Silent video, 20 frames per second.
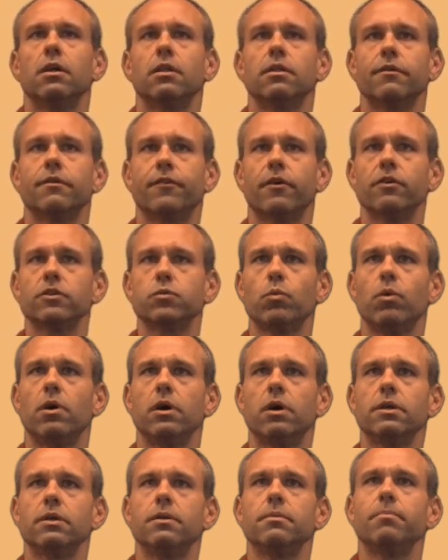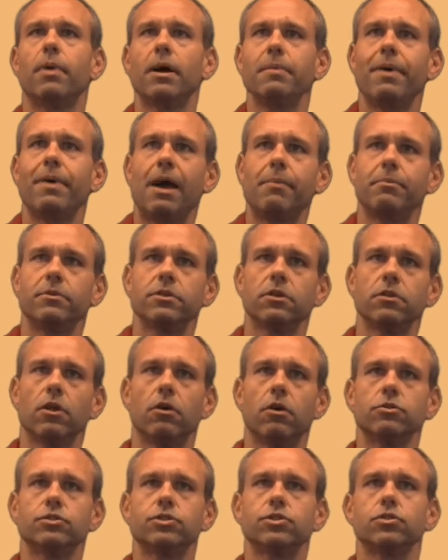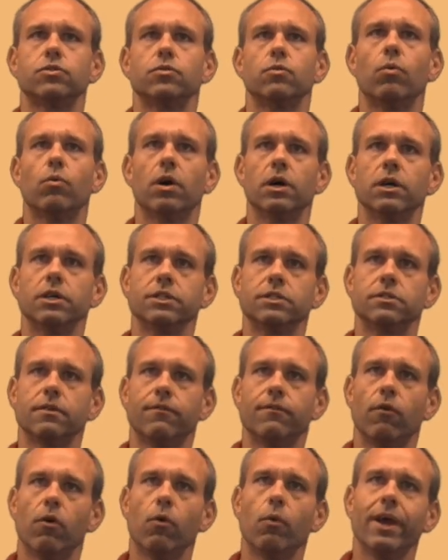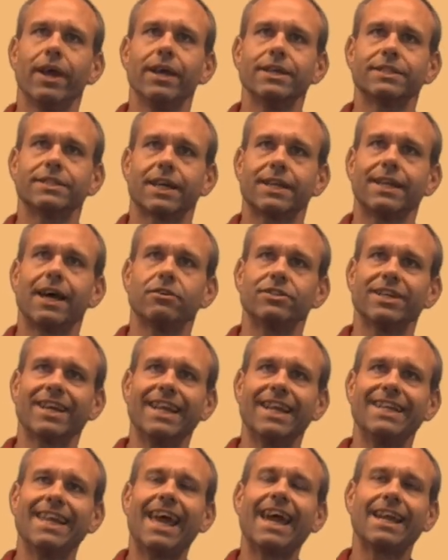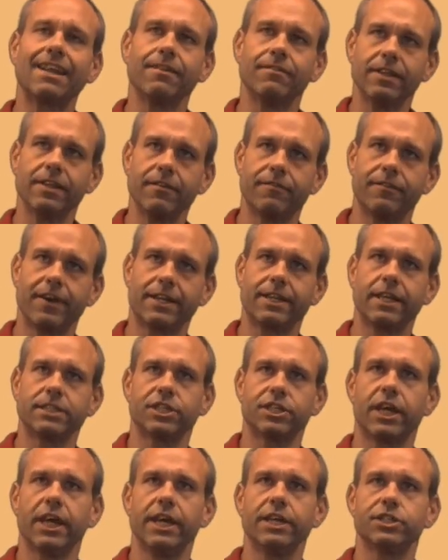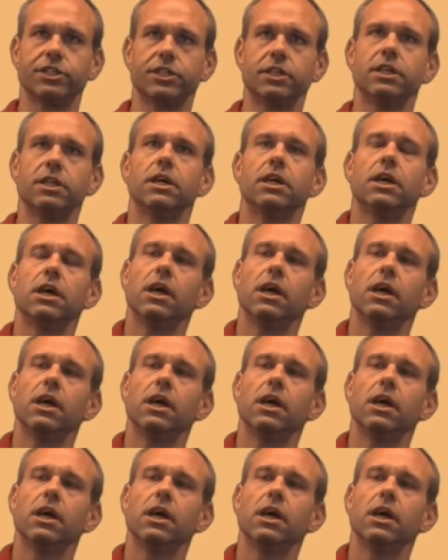The first one, by Pamela Deloach, was the 4 ways technology can negatively affect education.